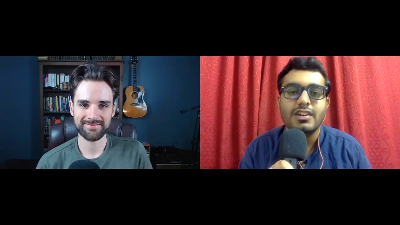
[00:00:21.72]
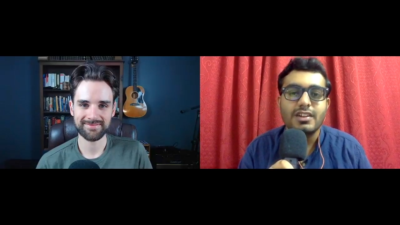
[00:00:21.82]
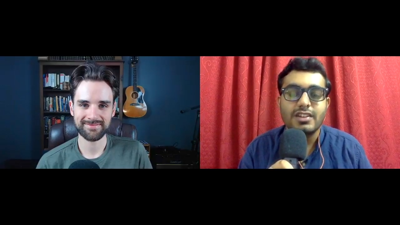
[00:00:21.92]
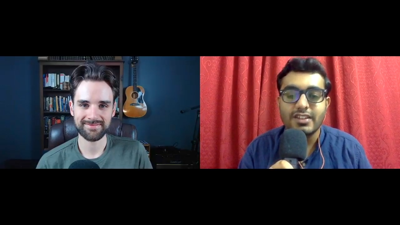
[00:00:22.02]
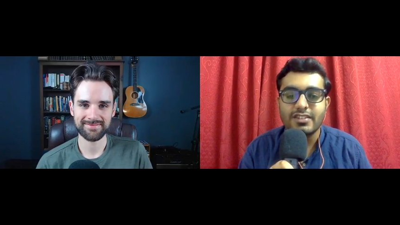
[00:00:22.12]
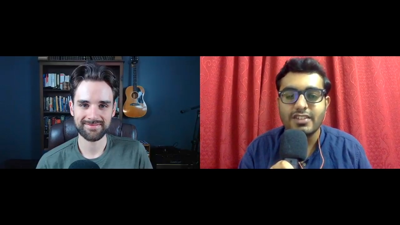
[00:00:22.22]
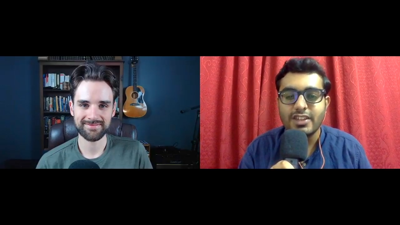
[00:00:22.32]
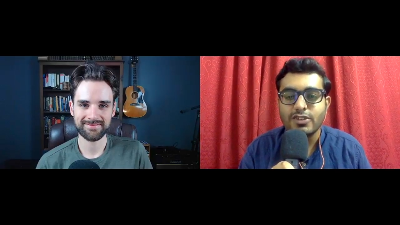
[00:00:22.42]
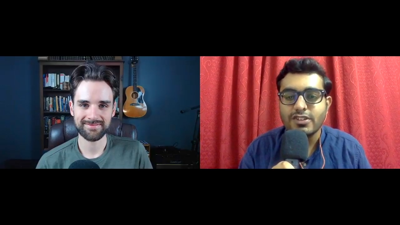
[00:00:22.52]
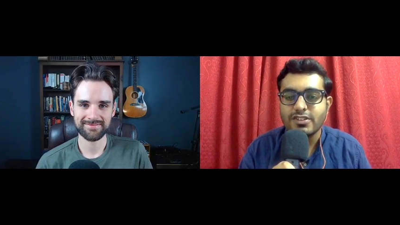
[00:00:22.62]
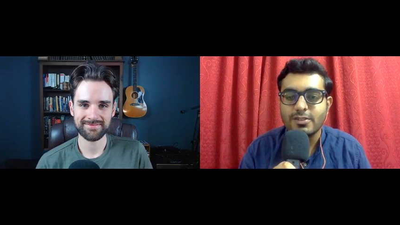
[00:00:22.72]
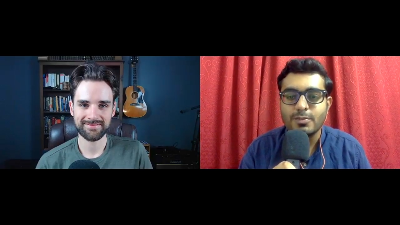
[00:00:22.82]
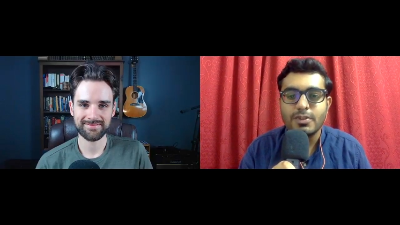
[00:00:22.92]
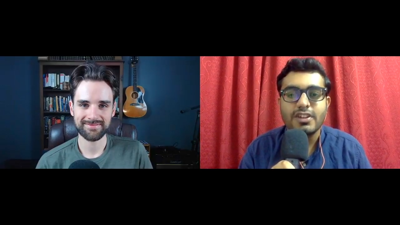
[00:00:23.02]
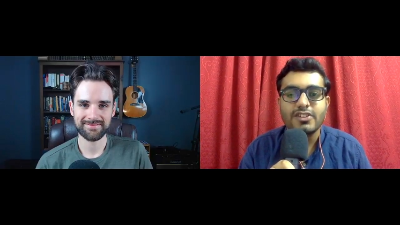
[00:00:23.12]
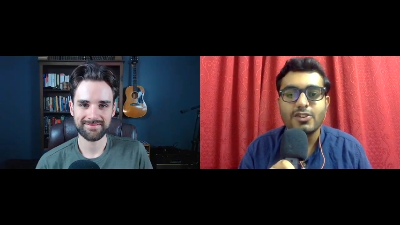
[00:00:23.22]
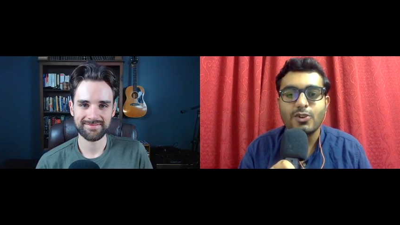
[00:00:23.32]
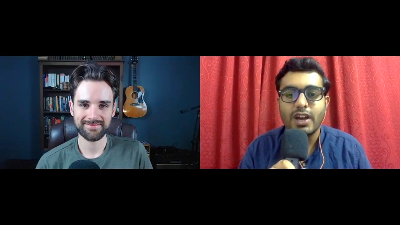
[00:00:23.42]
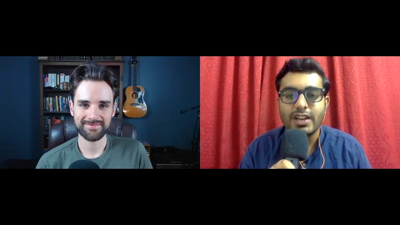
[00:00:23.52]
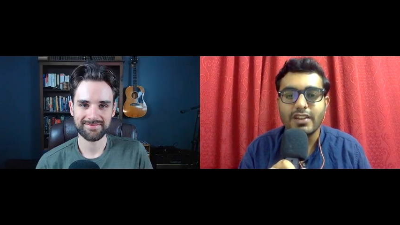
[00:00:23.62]
Speaker 1: things in the ecosystem. So,
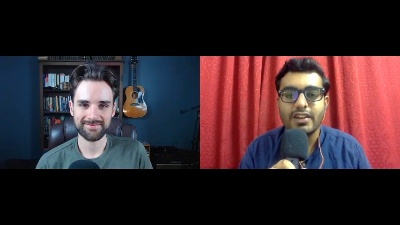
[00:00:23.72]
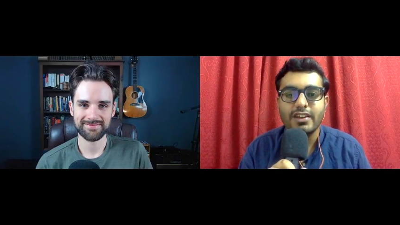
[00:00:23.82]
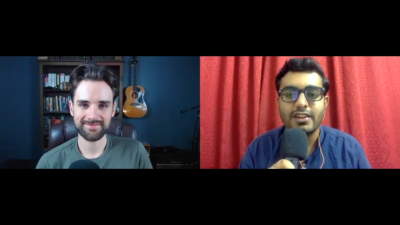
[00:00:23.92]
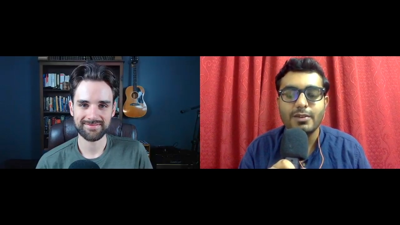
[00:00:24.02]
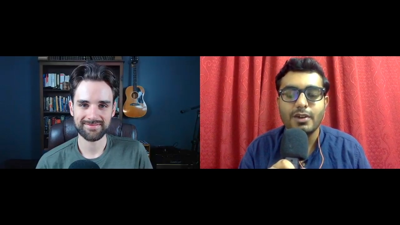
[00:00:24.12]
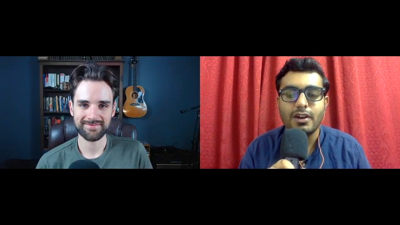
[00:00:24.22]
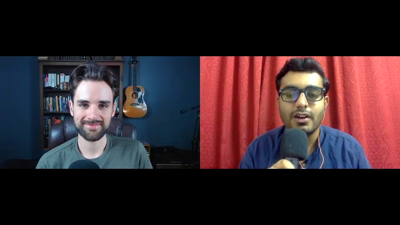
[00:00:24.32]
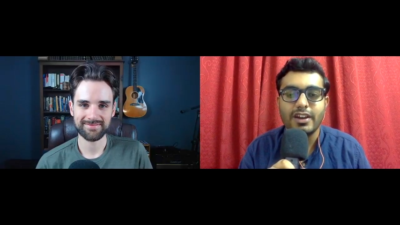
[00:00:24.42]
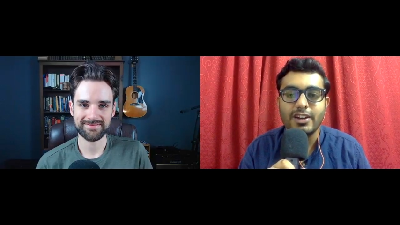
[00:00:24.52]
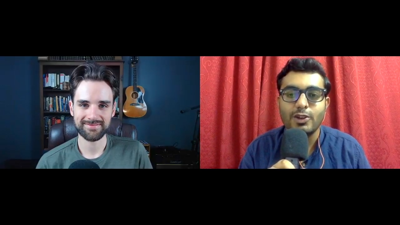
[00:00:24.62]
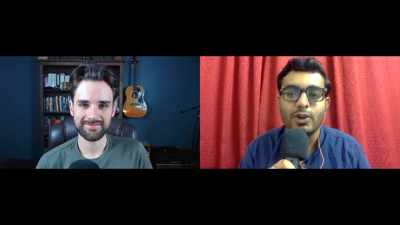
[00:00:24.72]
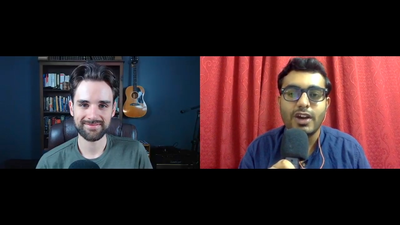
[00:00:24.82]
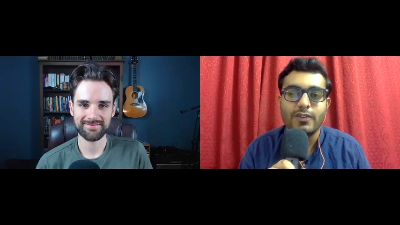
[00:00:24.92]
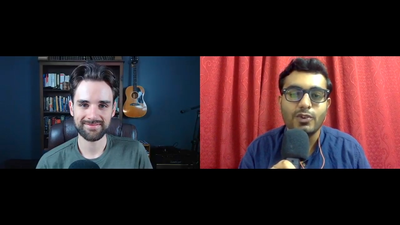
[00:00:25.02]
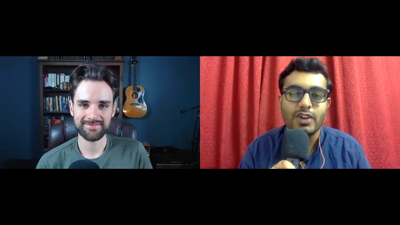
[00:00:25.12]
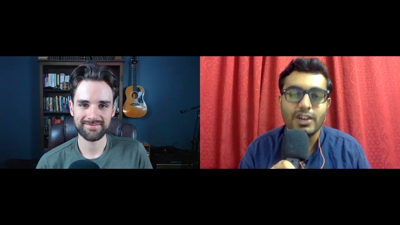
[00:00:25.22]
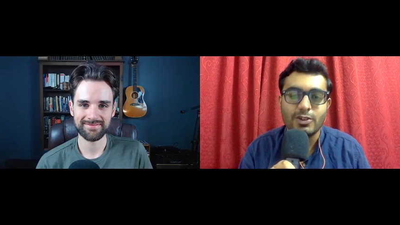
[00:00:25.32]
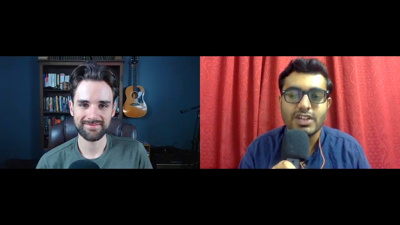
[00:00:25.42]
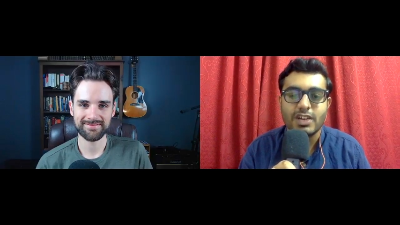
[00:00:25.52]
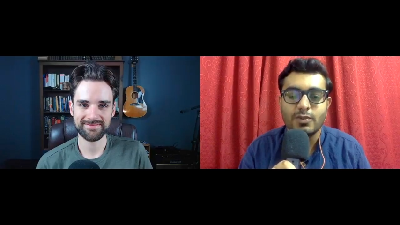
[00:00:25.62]
hi Gregory, great to have you. Great to
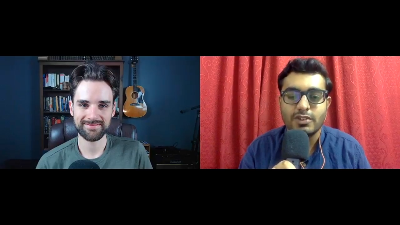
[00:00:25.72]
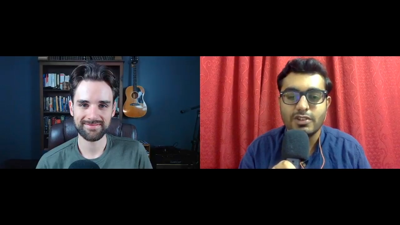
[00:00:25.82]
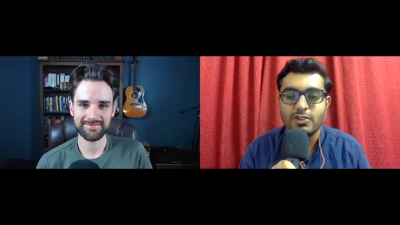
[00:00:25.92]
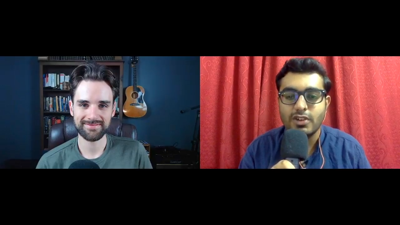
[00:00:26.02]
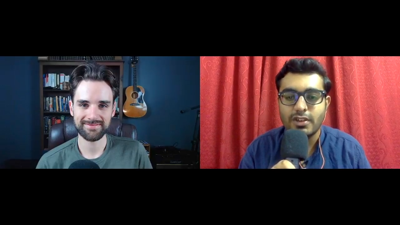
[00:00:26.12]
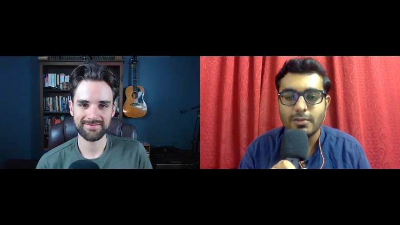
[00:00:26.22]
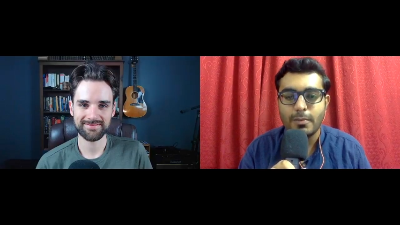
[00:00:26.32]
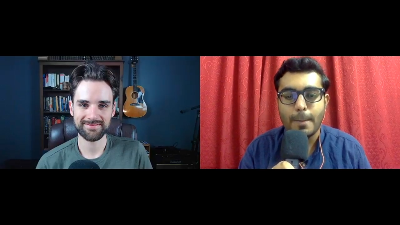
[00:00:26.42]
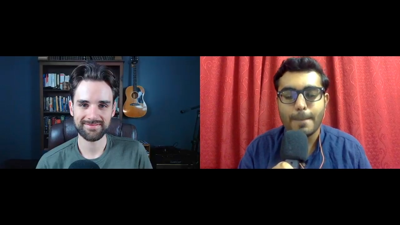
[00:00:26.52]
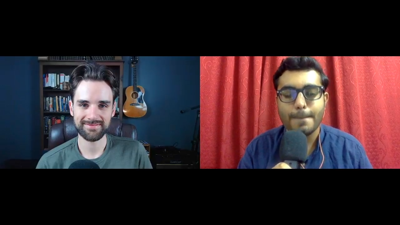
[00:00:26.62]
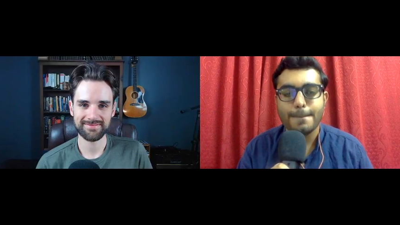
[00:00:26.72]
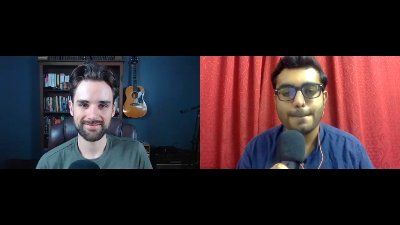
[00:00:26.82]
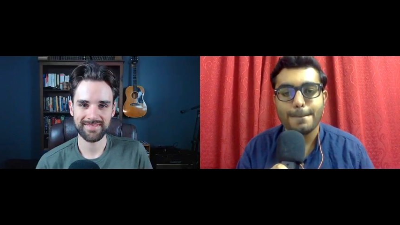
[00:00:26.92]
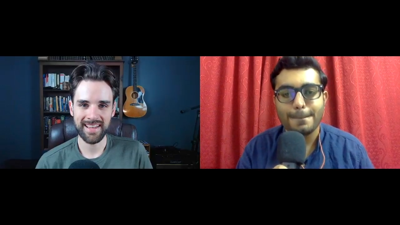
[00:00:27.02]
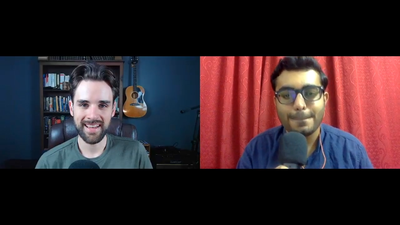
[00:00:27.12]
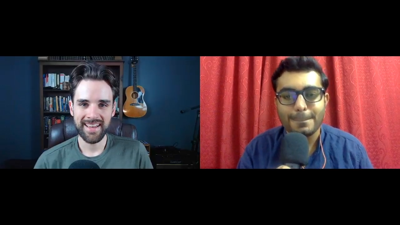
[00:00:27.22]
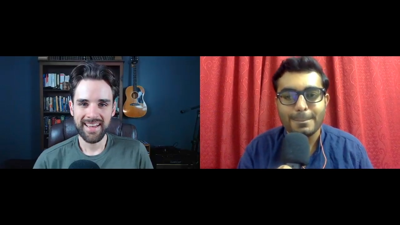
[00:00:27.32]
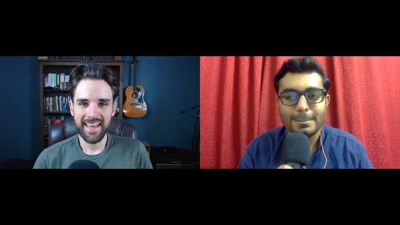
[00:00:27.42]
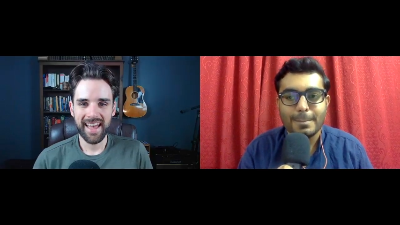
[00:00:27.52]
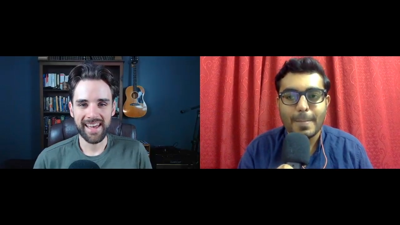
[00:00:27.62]
chat with you today.
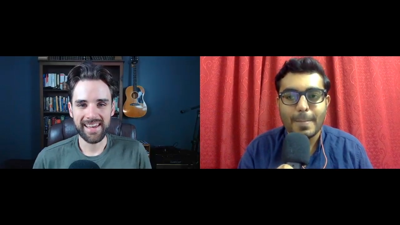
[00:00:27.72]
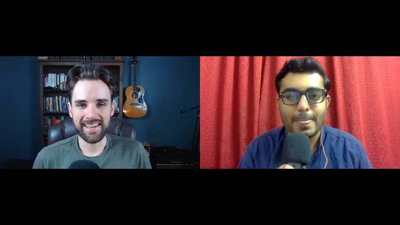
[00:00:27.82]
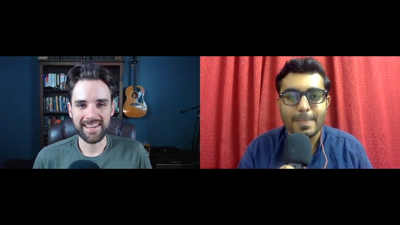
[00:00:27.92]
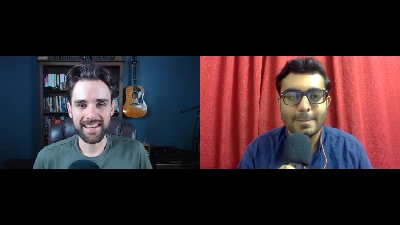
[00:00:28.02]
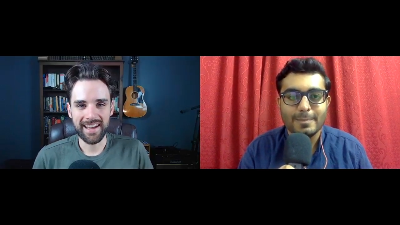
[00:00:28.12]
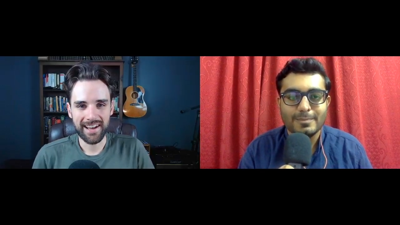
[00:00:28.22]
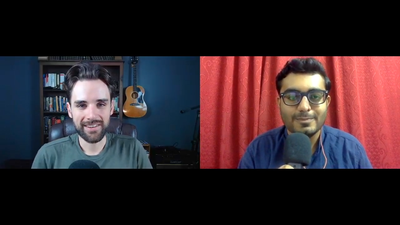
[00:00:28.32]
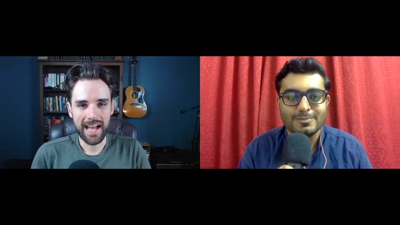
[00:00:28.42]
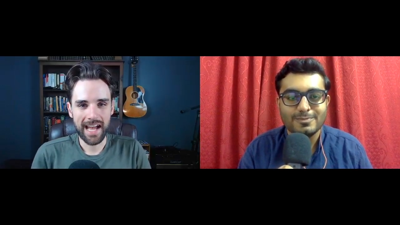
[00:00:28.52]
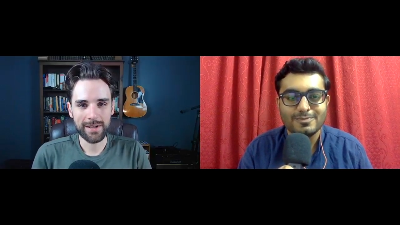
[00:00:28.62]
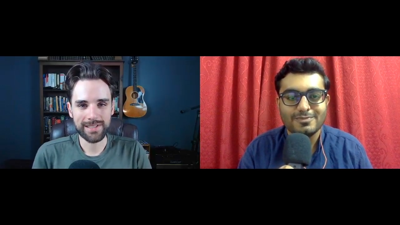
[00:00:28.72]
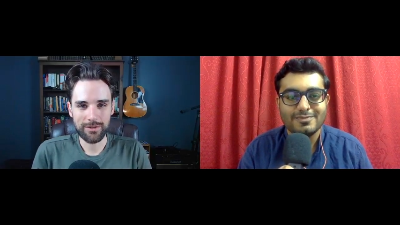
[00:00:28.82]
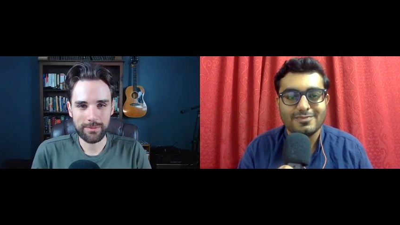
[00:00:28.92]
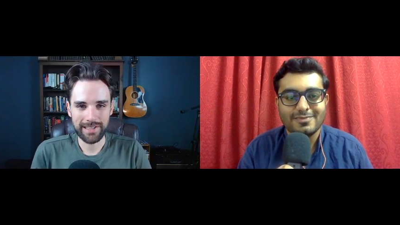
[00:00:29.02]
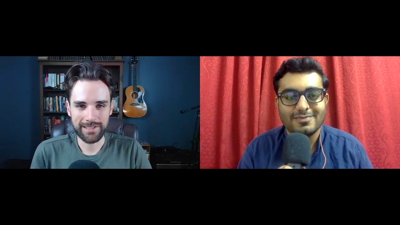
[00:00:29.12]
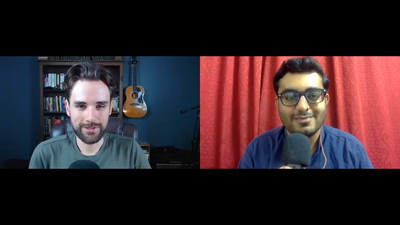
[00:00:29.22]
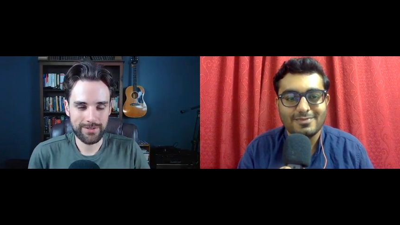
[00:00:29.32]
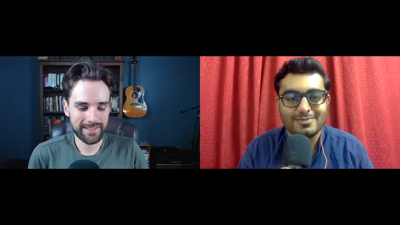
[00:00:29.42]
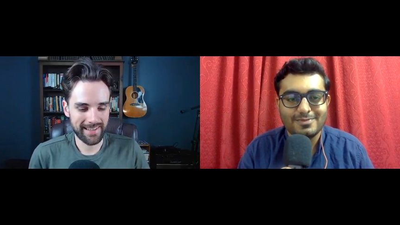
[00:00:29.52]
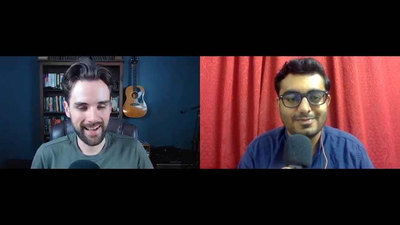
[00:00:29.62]
Speaker 2: Hey, how, how's everybody
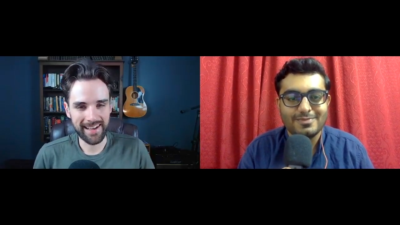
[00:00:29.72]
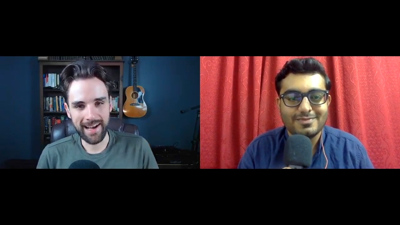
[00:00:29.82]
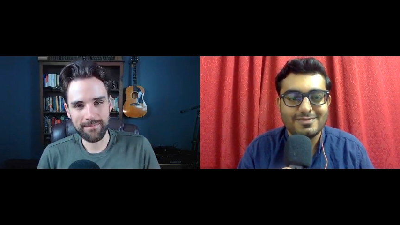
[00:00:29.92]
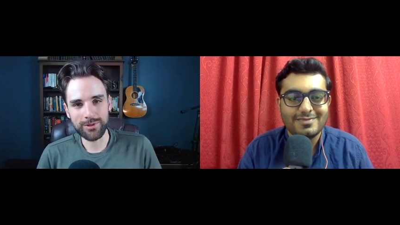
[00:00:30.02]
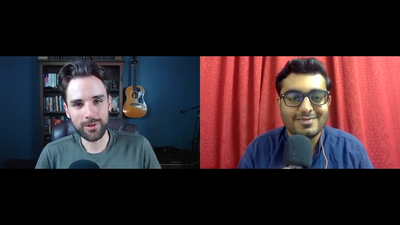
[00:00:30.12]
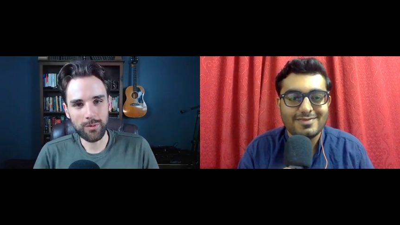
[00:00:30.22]
doing? I, am doing